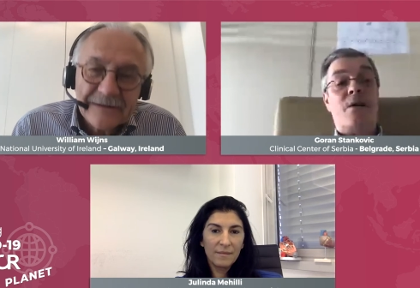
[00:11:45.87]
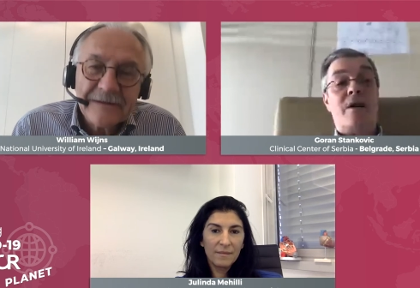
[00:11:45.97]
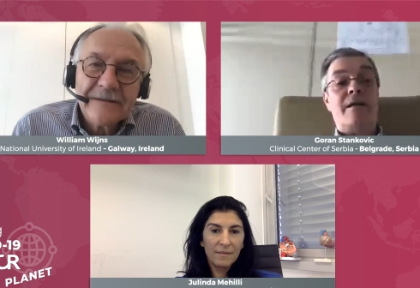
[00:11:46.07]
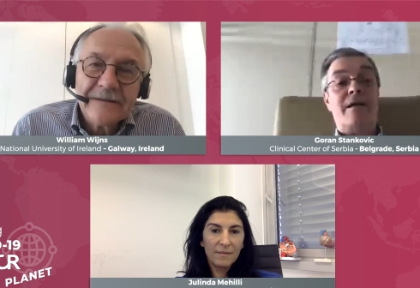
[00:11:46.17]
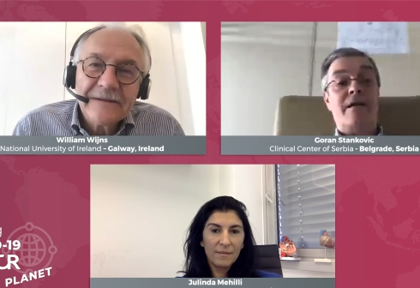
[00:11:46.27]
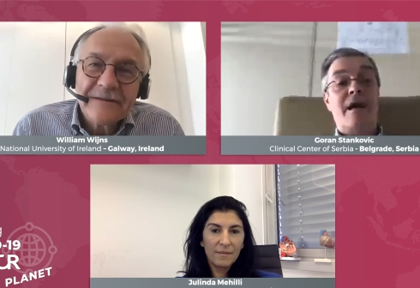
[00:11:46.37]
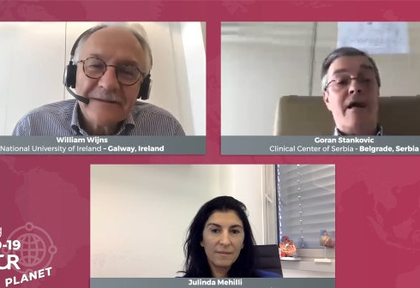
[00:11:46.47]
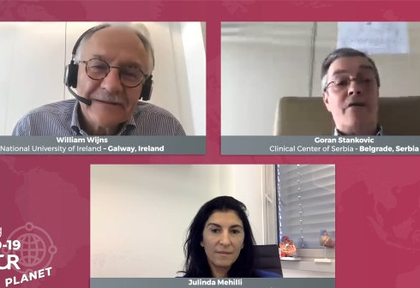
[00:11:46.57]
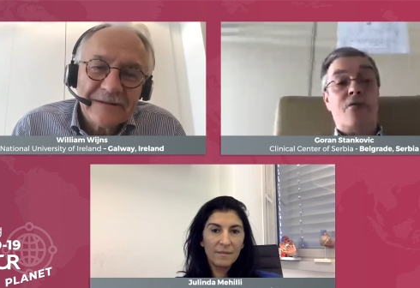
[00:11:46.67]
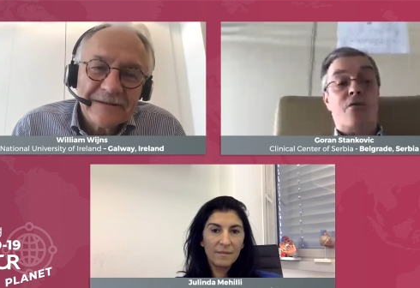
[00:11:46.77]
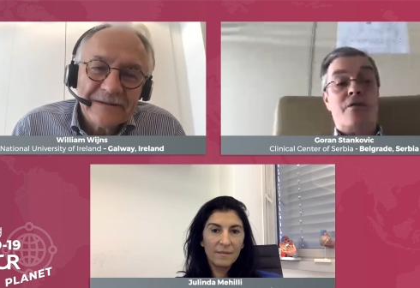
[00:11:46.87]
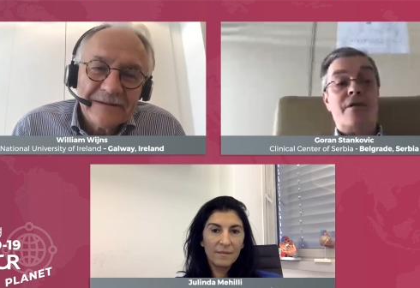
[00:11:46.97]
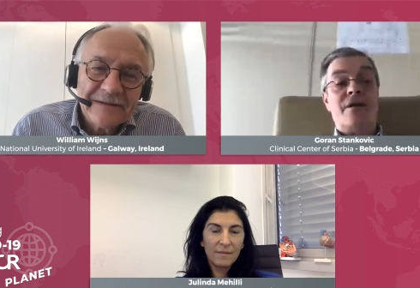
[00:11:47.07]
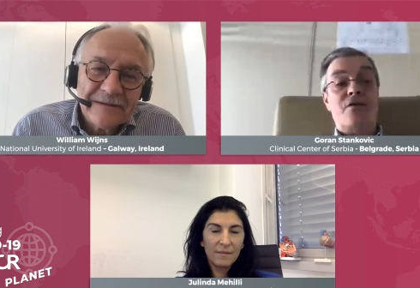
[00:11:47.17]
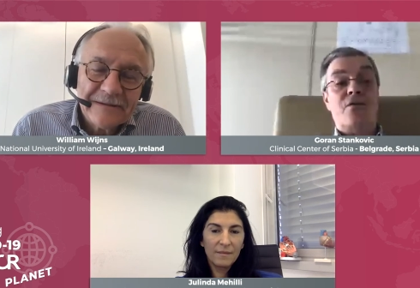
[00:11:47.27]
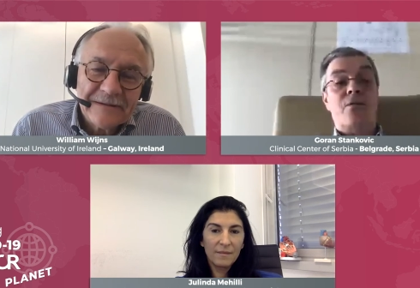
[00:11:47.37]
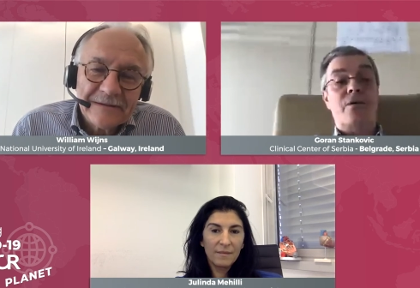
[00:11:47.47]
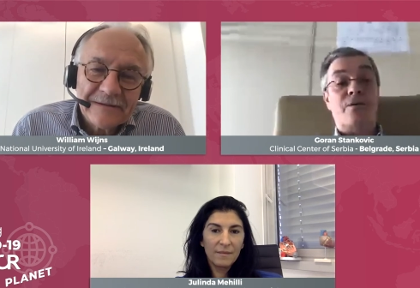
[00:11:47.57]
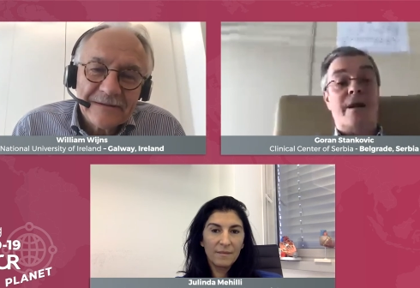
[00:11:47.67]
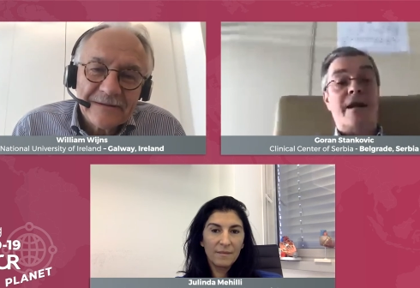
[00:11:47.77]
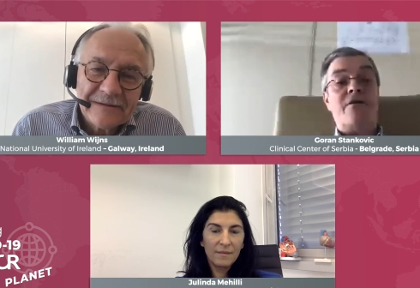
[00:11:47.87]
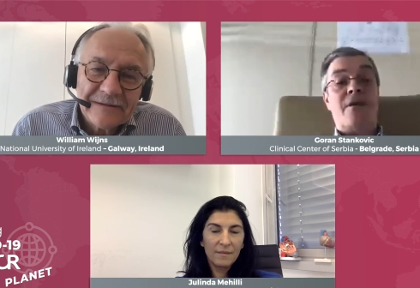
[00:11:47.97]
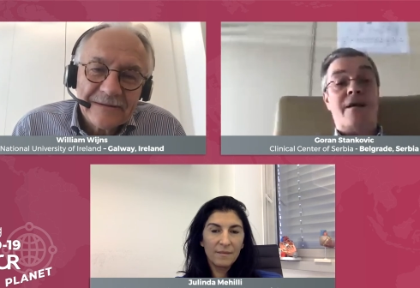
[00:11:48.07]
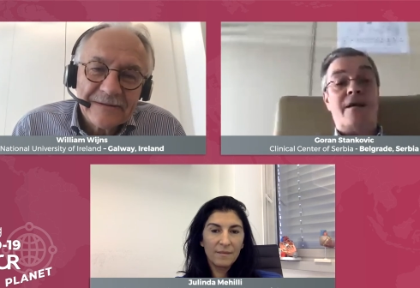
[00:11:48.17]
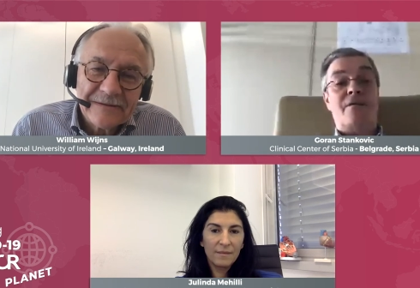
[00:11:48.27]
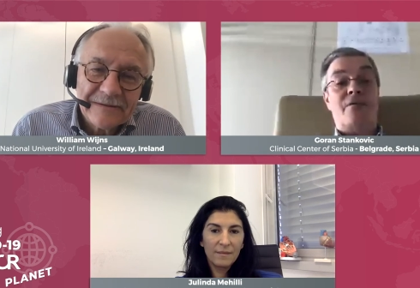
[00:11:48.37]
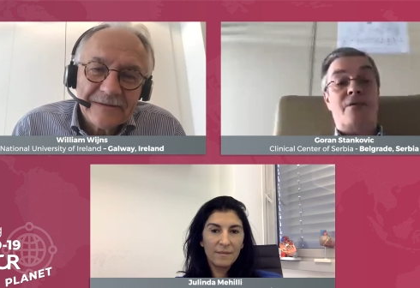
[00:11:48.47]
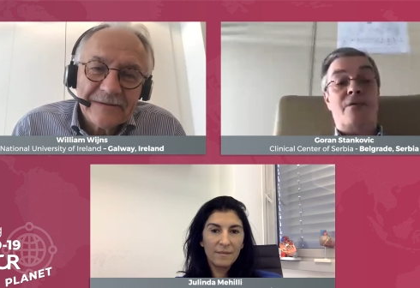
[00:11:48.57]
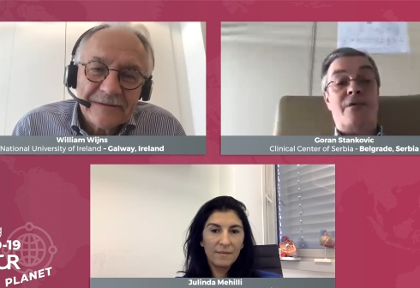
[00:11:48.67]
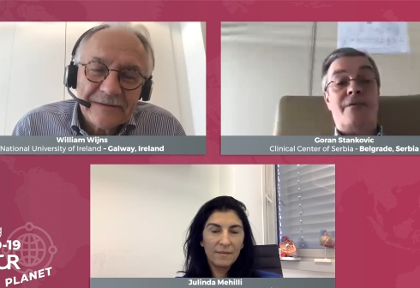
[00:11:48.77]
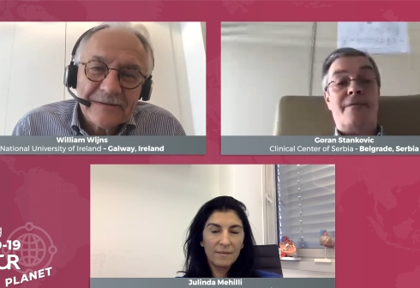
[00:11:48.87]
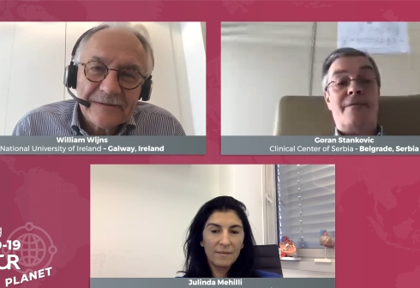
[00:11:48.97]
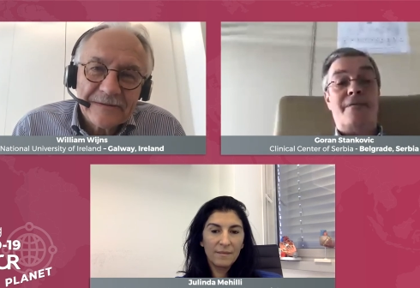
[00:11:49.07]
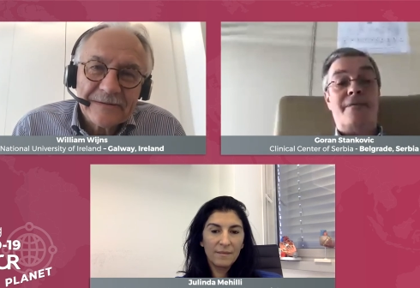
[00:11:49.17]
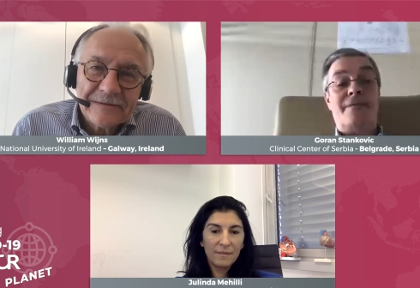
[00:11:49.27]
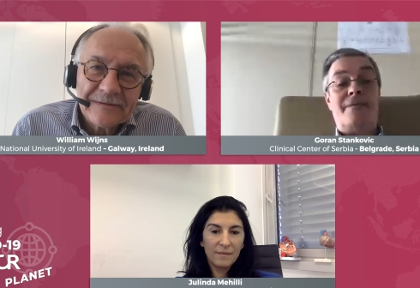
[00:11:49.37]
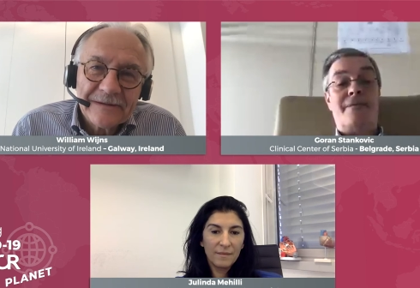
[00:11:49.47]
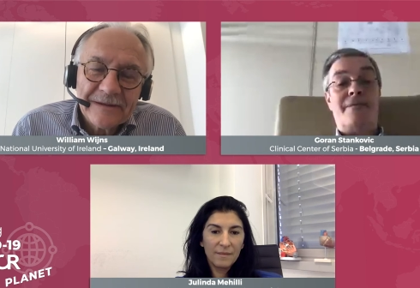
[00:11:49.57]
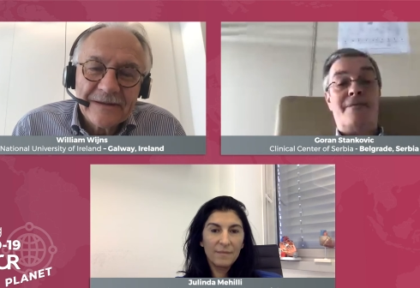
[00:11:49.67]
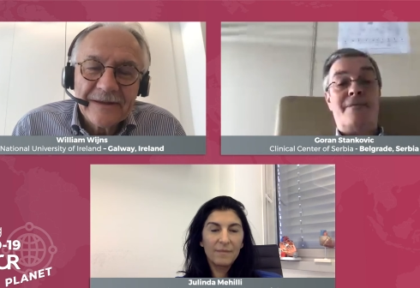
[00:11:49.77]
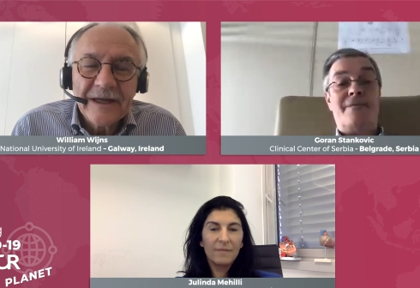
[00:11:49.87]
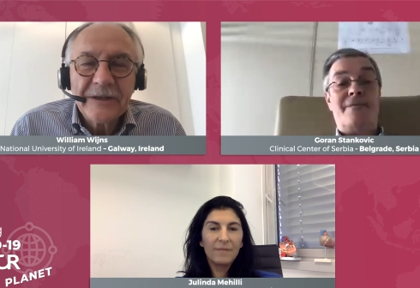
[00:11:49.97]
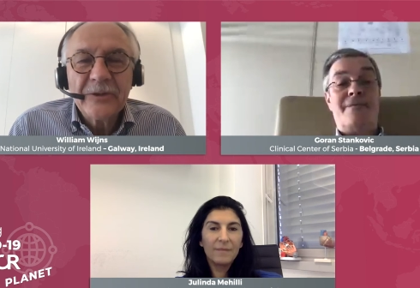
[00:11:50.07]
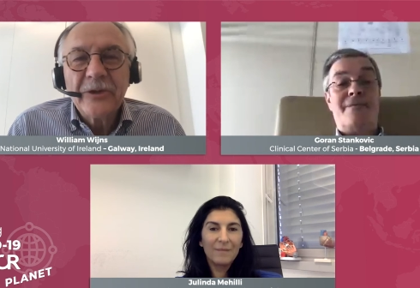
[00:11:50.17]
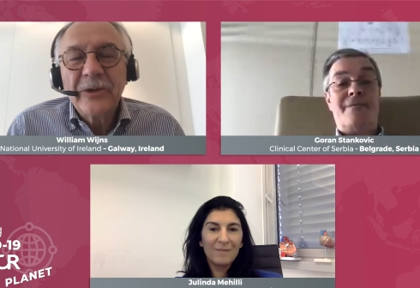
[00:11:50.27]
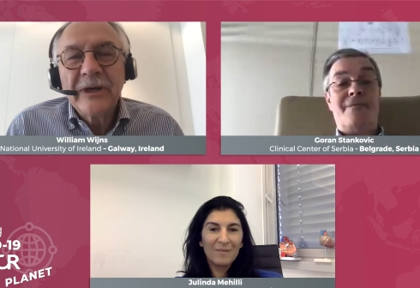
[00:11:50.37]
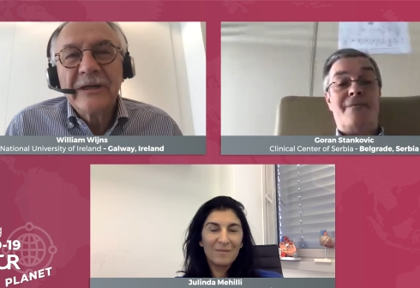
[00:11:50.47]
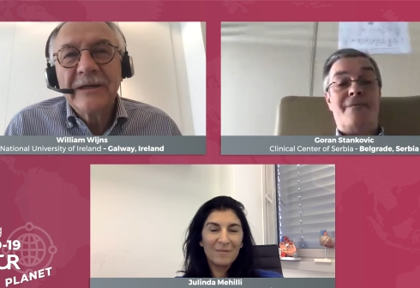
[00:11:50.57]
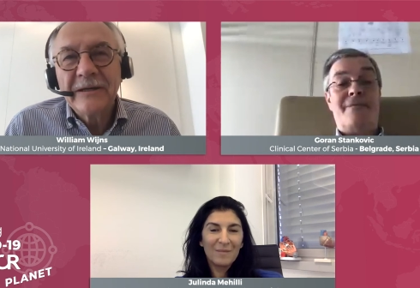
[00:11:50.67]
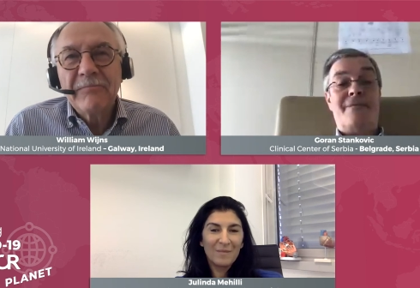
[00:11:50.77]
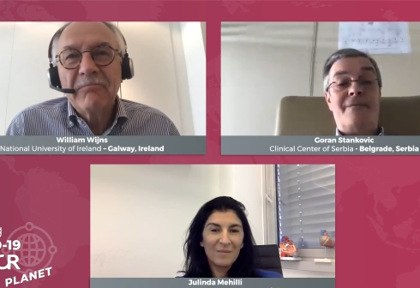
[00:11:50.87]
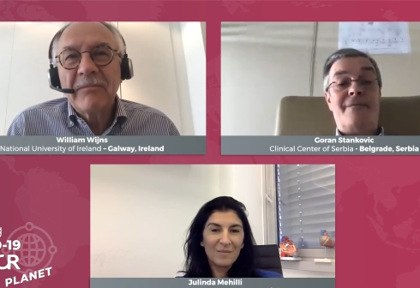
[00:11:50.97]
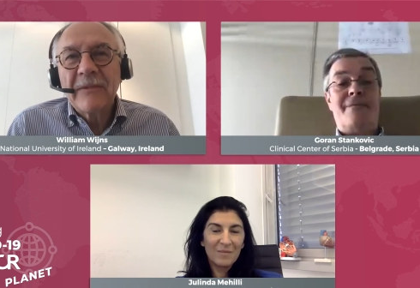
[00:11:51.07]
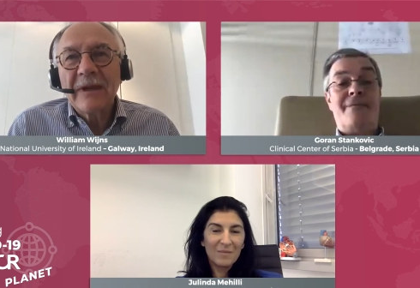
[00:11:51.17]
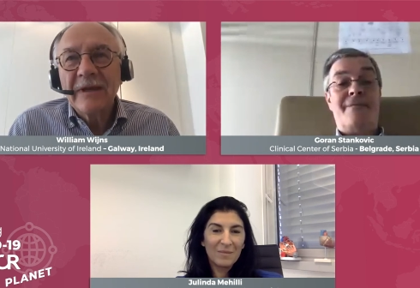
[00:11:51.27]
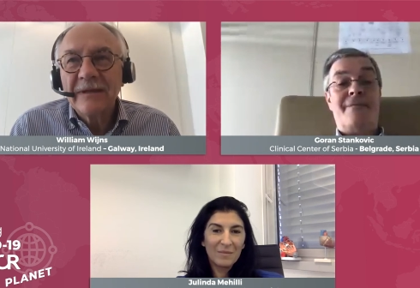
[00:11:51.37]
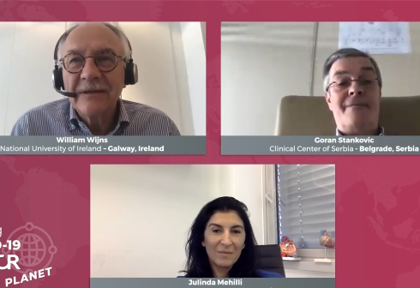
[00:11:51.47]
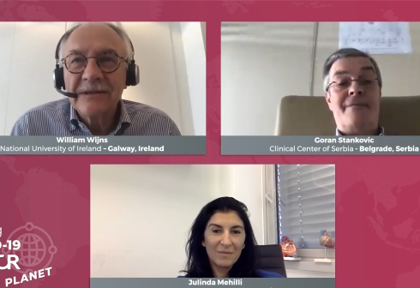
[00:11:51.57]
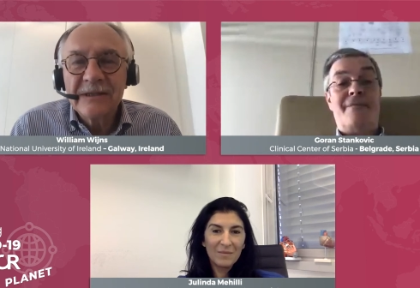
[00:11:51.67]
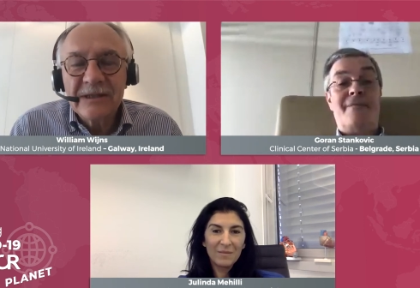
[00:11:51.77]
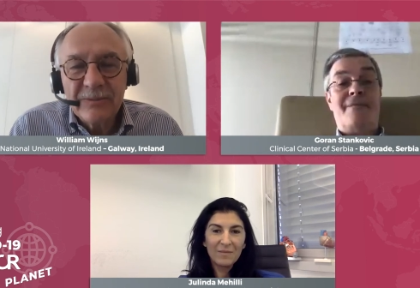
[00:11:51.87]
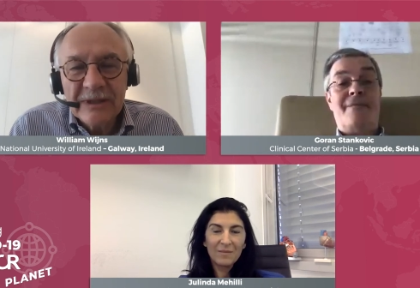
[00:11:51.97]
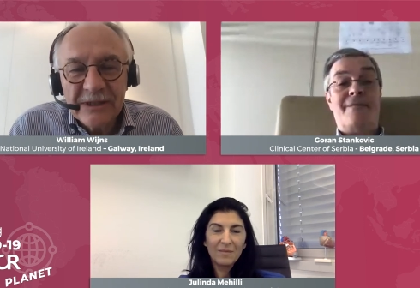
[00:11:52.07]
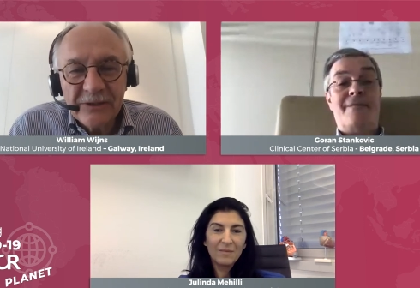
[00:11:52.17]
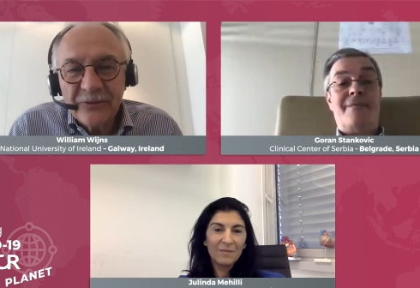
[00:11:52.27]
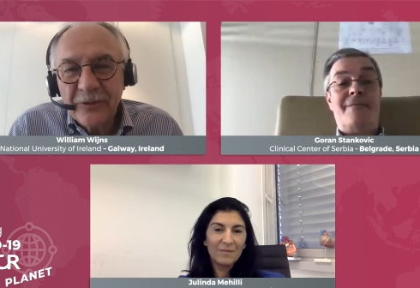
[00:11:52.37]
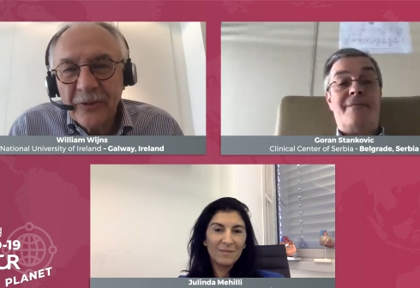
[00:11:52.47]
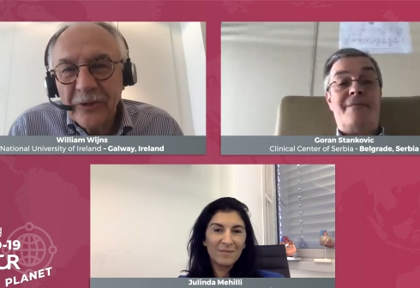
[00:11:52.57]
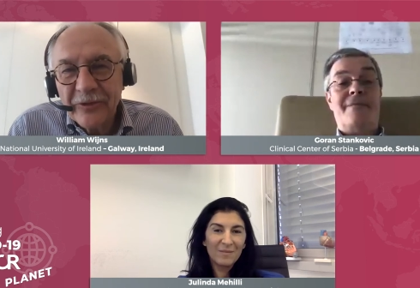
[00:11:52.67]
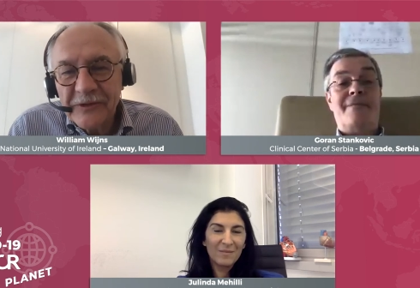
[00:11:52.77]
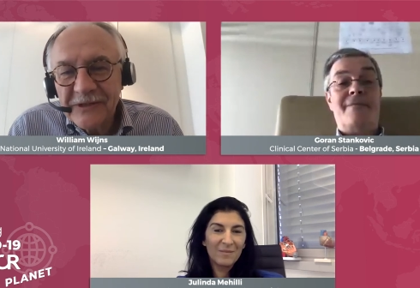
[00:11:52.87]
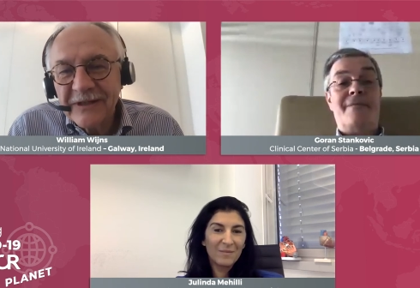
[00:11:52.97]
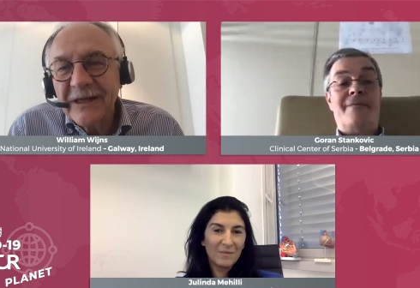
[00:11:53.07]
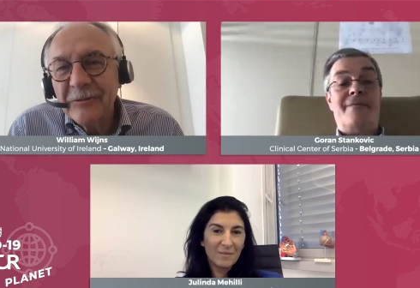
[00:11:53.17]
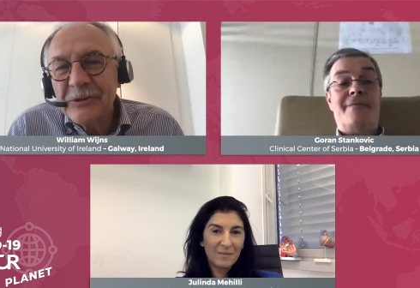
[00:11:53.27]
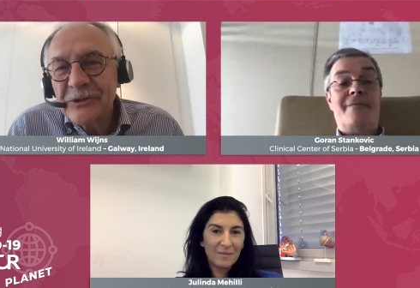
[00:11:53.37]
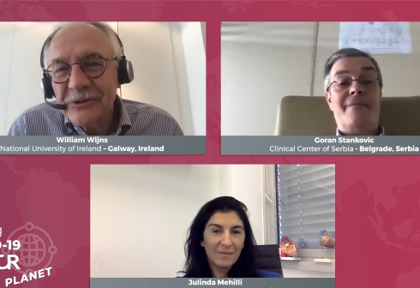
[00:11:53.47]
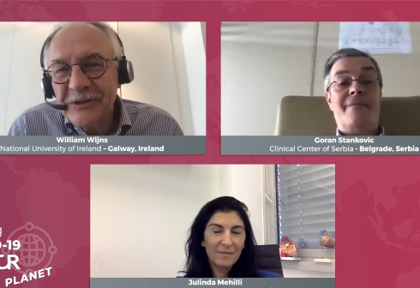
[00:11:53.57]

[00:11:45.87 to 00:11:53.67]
Speaker 1: quality to continue what we regularly do.
Speaker 2: Thank you, Gur. And um, this is a message for all of us. And I also